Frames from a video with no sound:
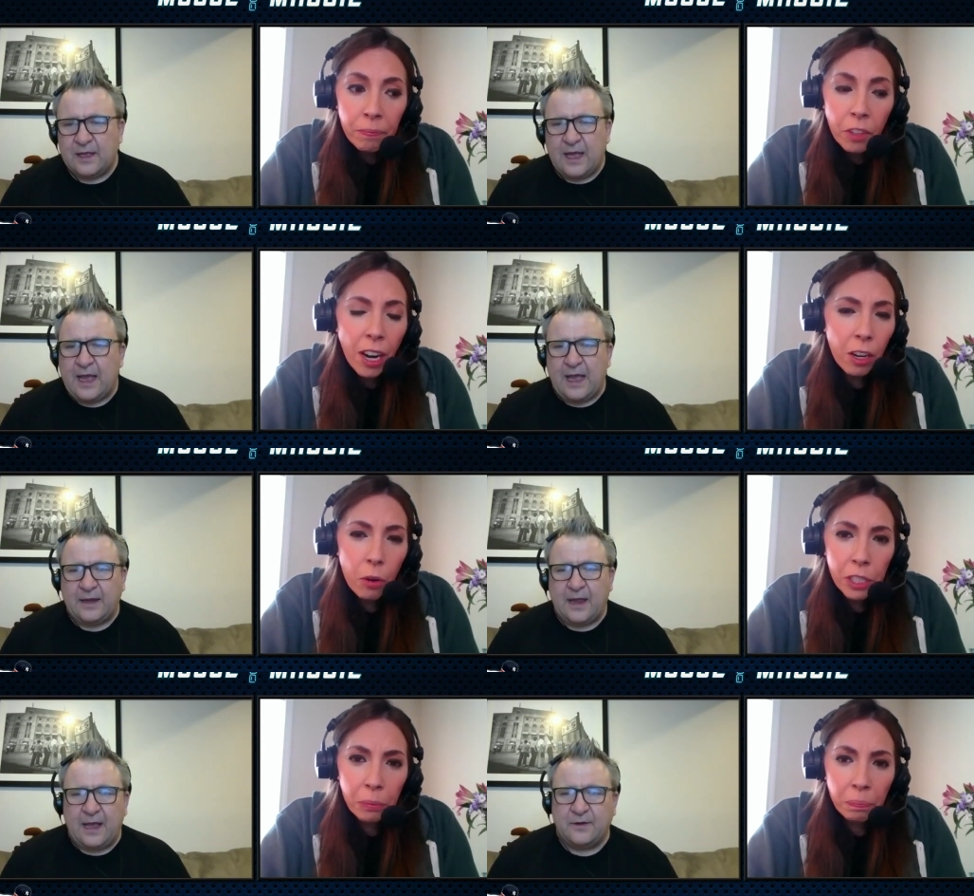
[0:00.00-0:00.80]

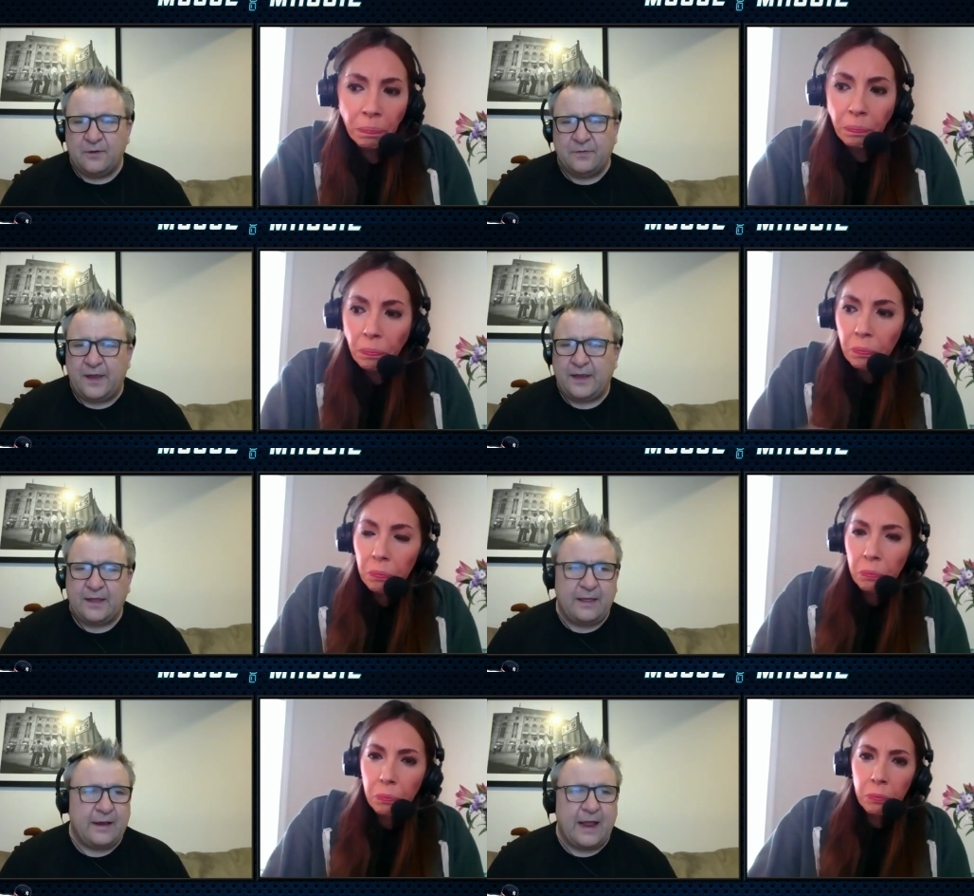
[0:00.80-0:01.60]
Speaker 1: I, I, I don't think,
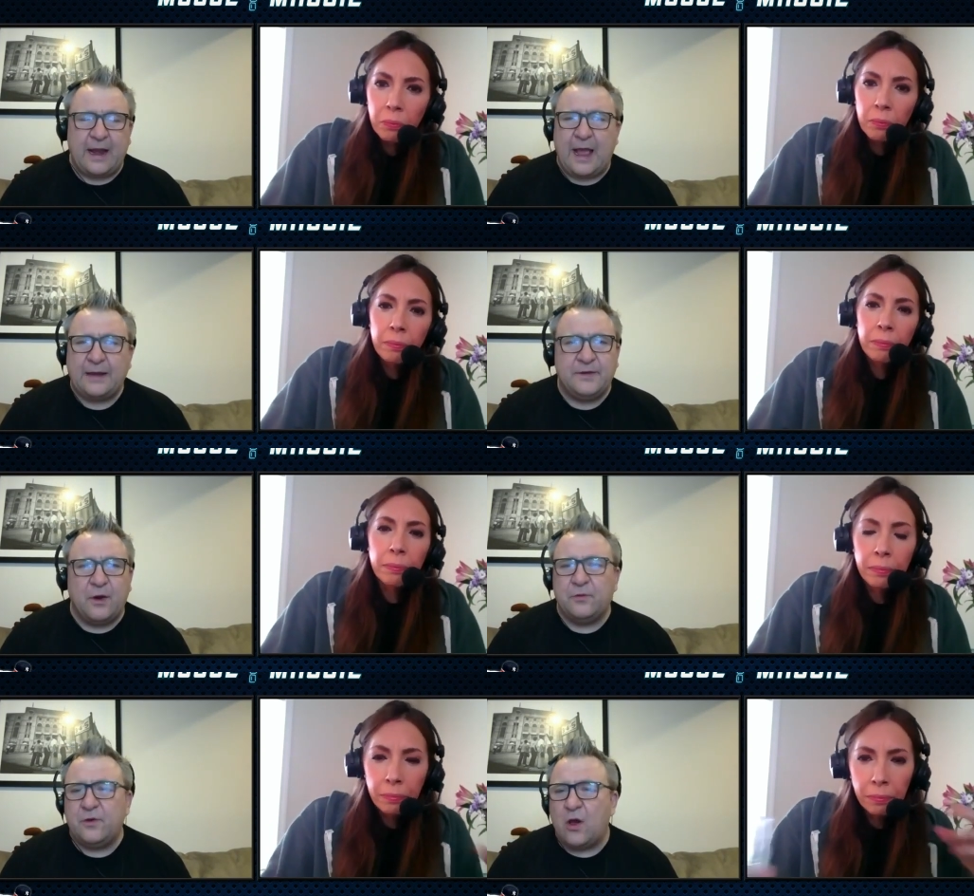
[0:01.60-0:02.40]
and, and I
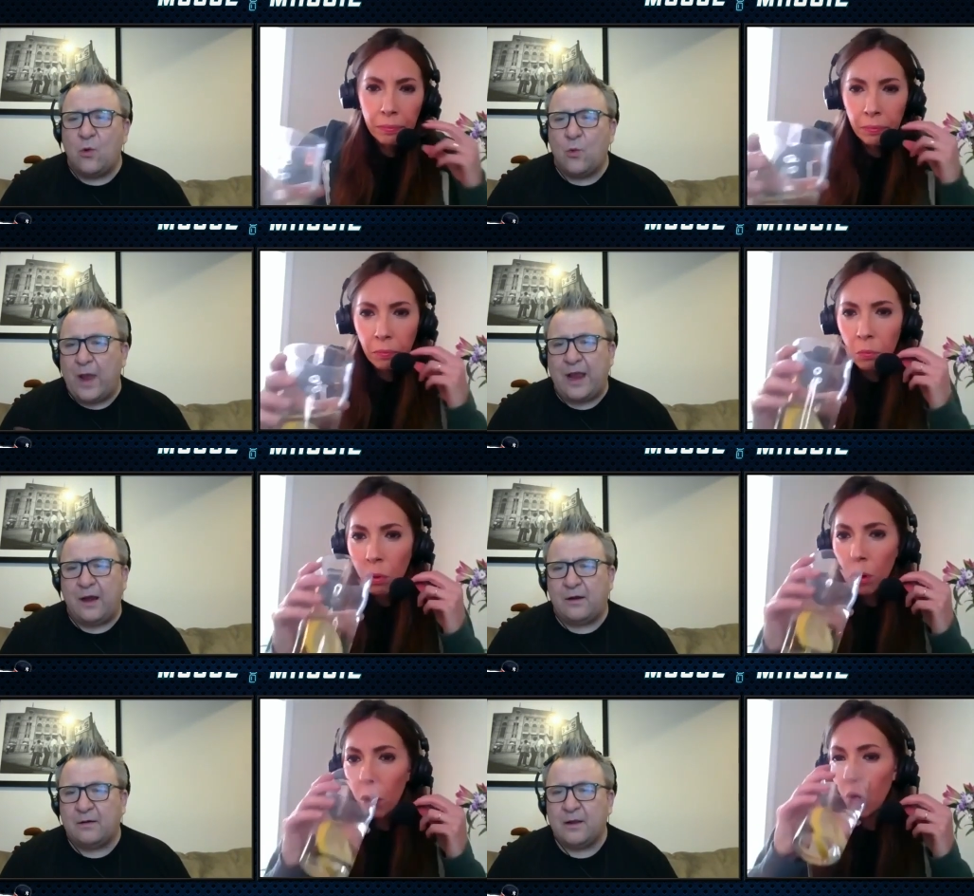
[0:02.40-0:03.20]
don't know
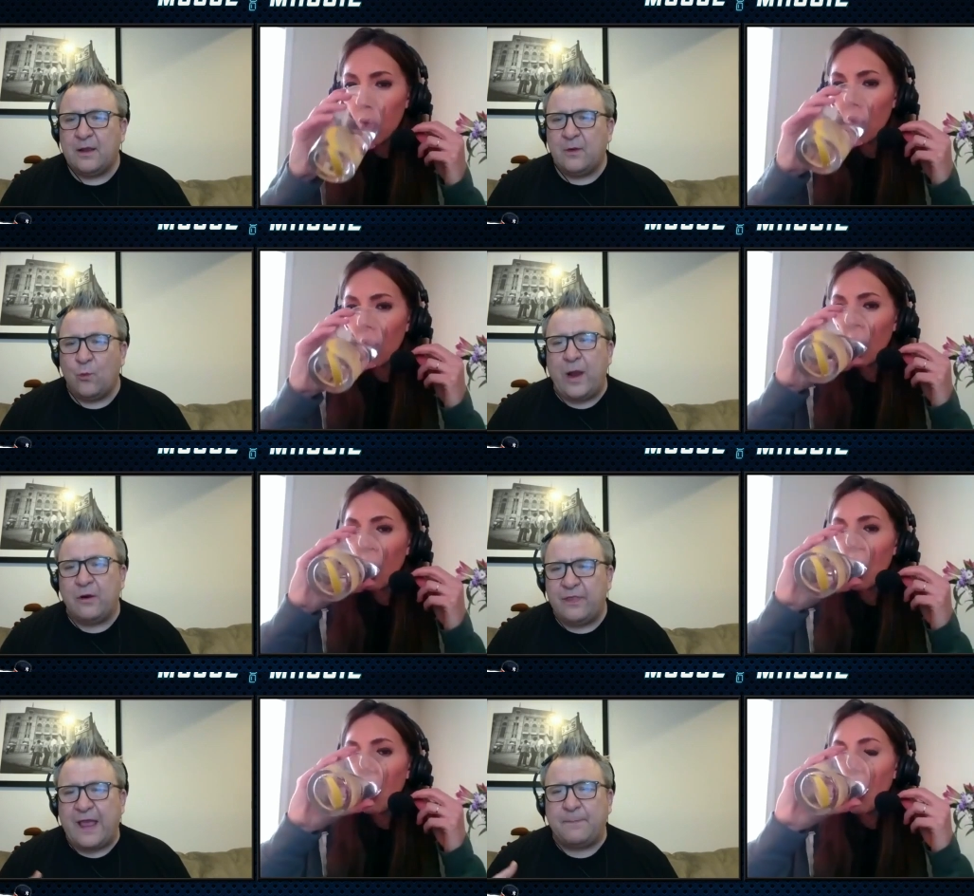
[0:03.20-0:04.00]
where
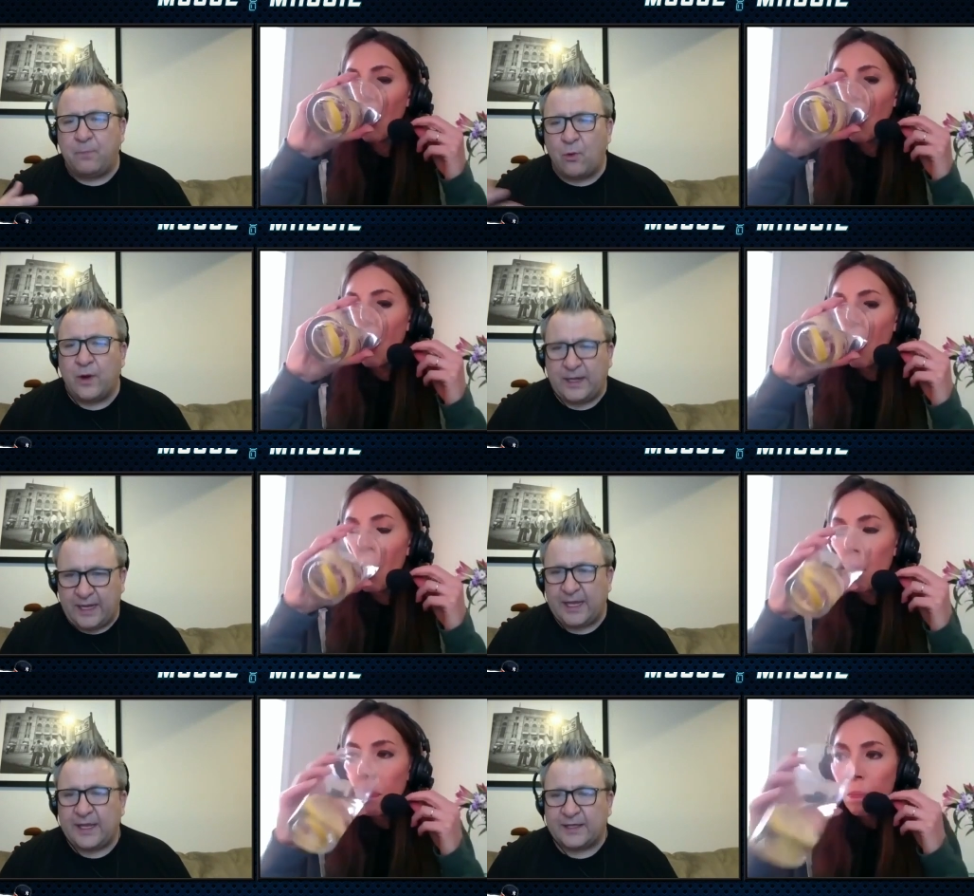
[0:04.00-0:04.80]
where that point
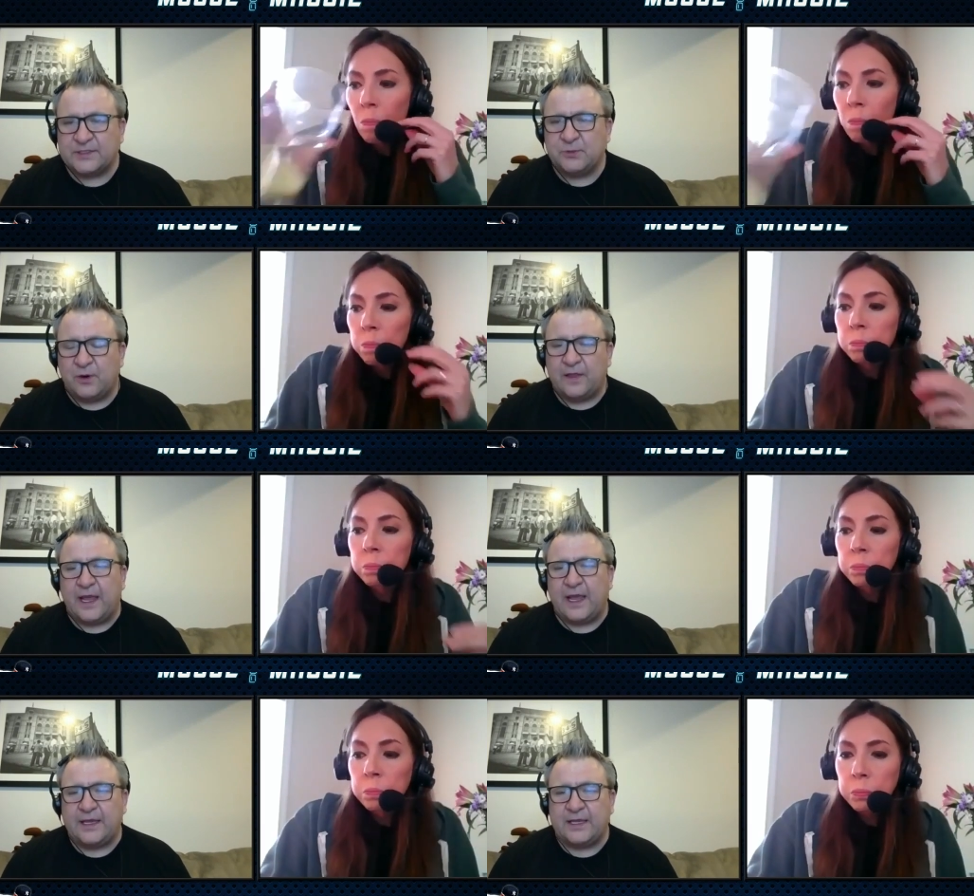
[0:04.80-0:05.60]
is, where the
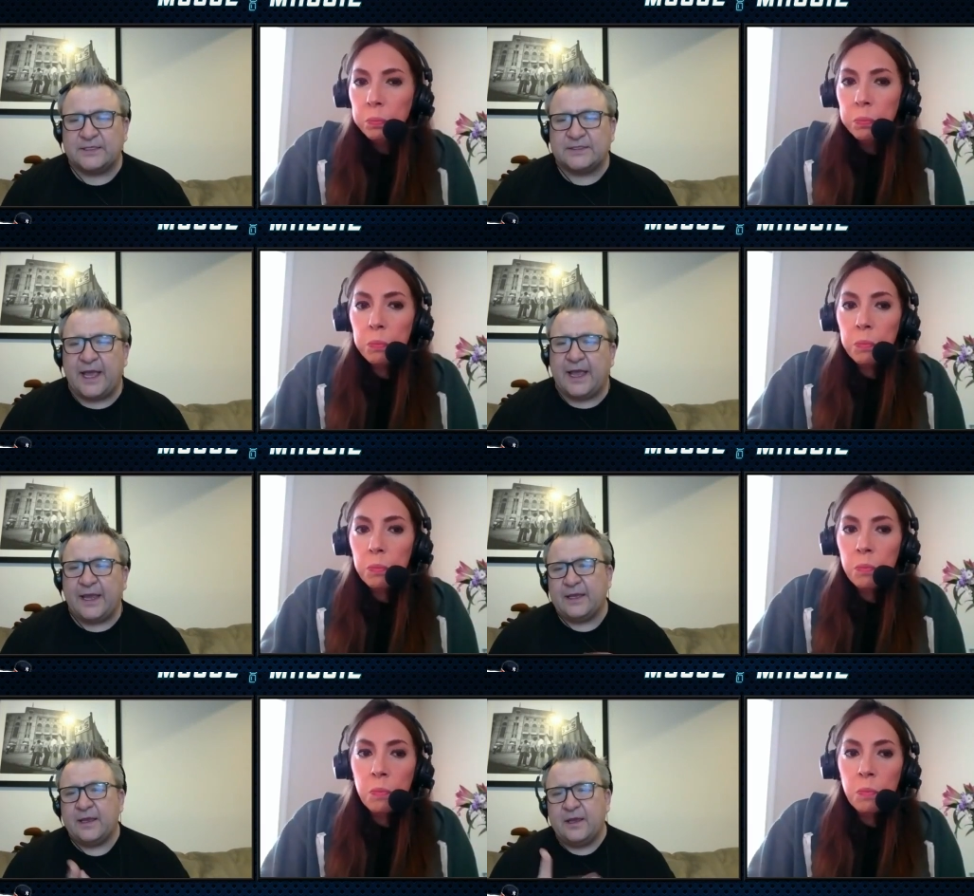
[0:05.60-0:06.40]
Yankees
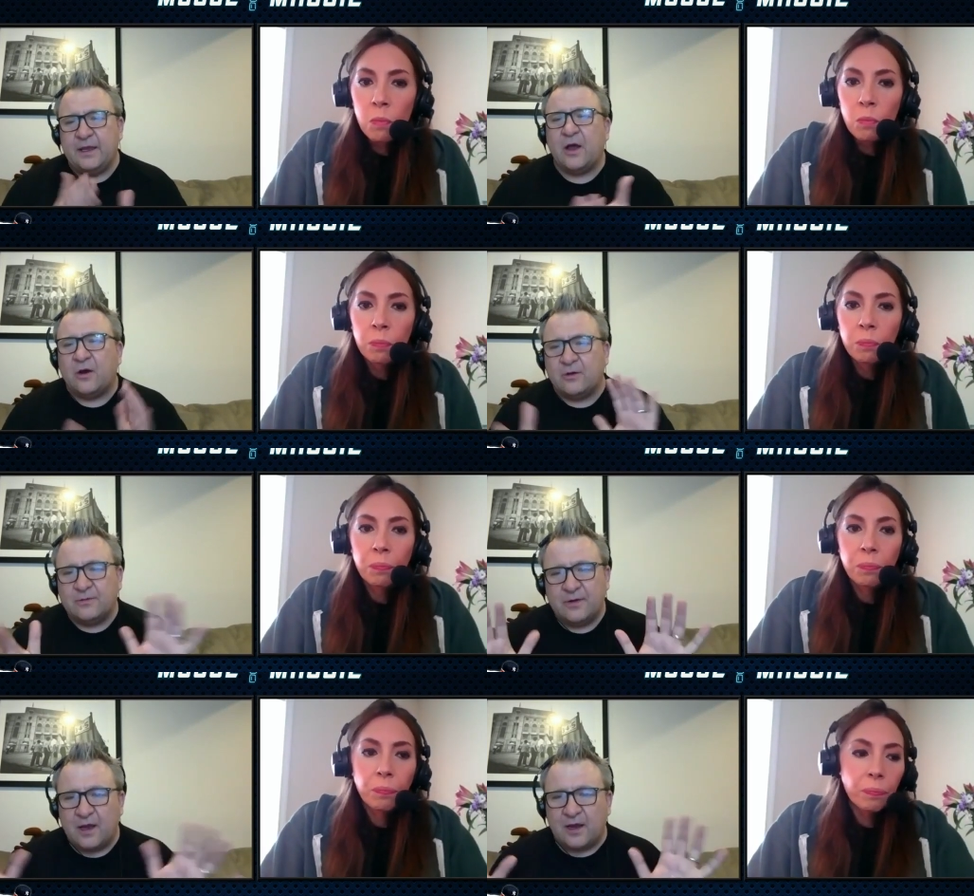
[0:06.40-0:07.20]
say, you know,
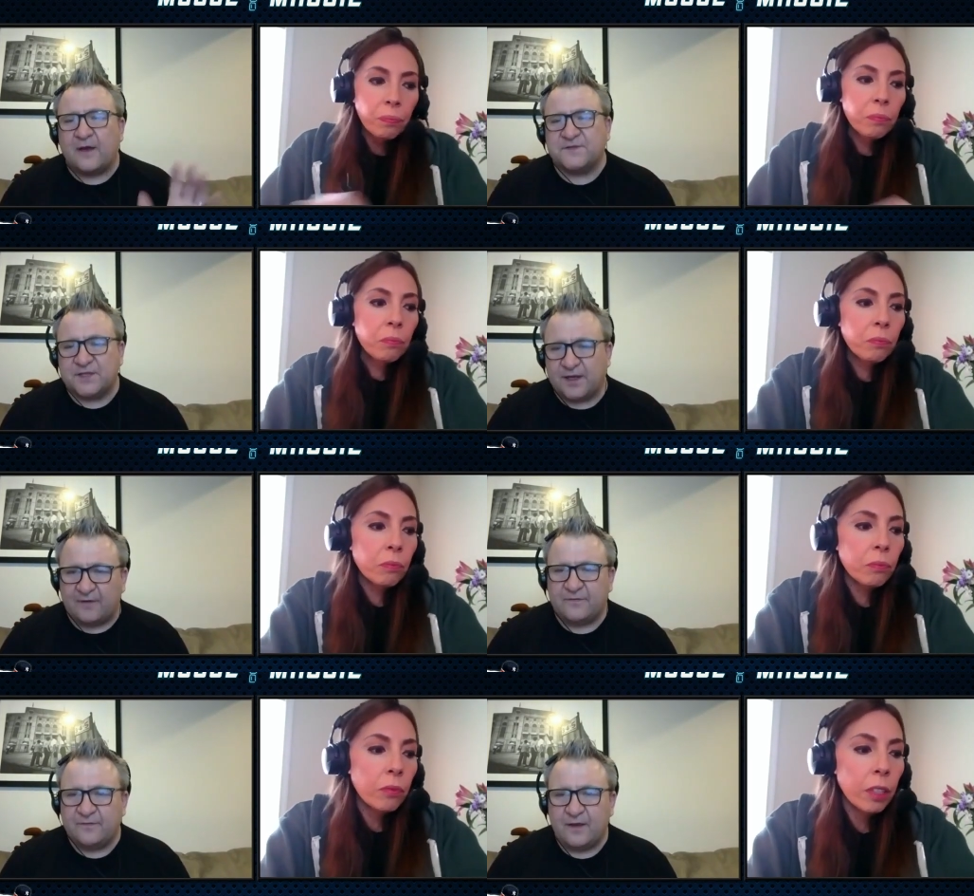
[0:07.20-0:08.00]
enough's
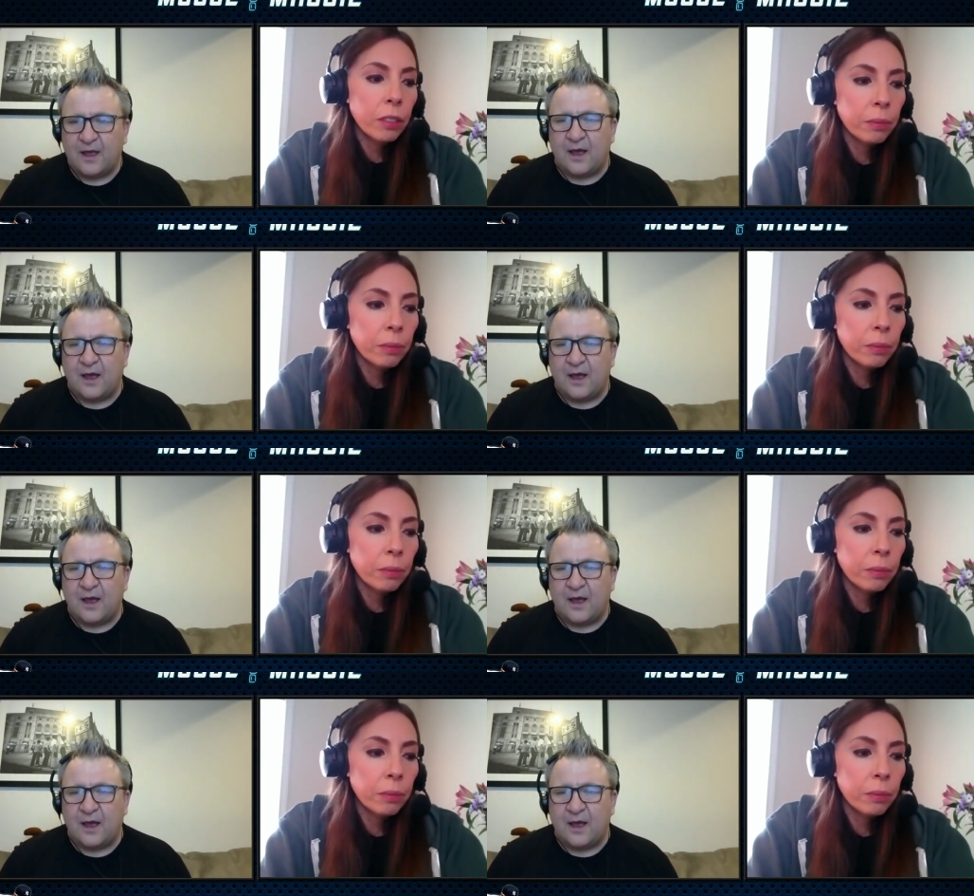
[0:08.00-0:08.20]
enough.